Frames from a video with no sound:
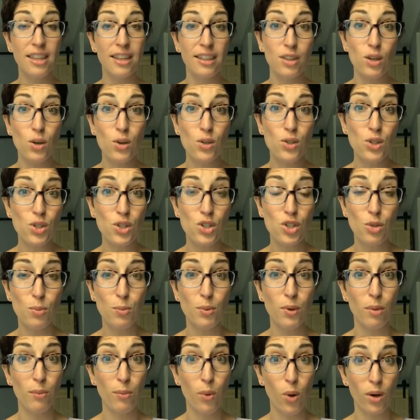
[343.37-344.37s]
Like, those are
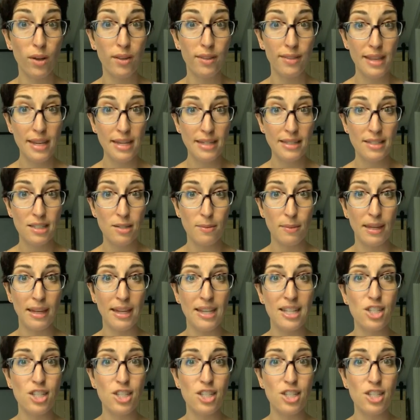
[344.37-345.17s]
super important things to me.